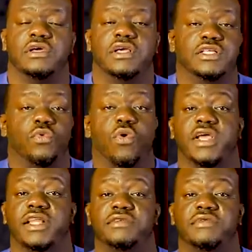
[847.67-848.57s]
Is it
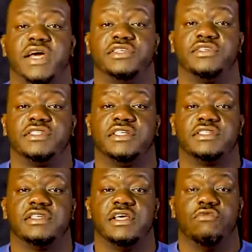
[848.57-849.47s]
walking in
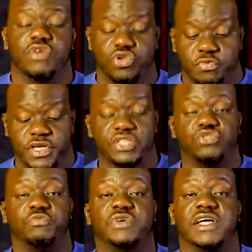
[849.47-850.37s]
righteousness? When you begin
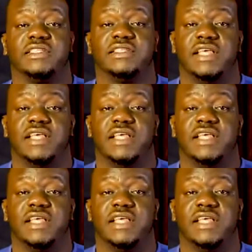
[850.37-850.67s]
to practice,